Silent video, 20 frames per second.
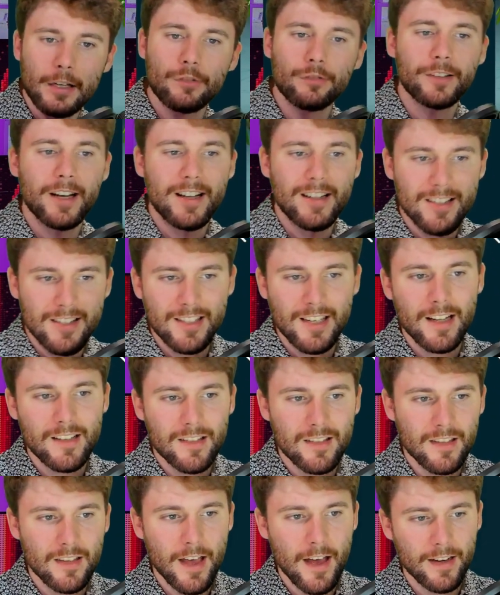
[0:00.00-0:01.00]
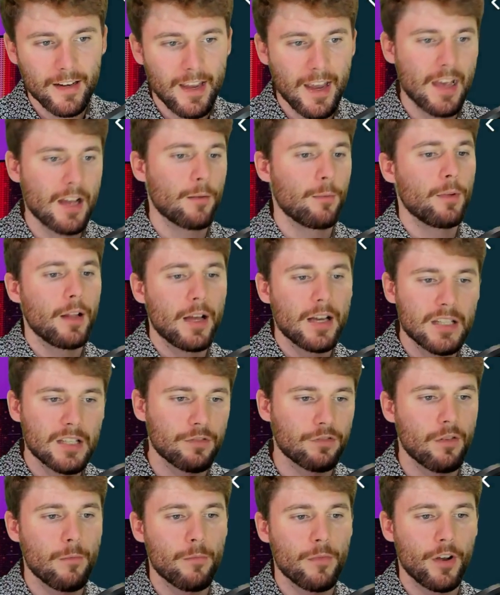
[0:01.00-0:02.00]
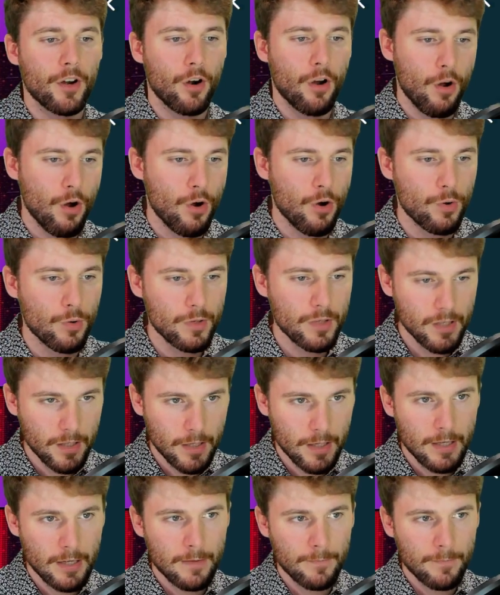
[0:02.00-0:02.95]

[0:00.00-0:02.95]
create sets that cannibalize from their own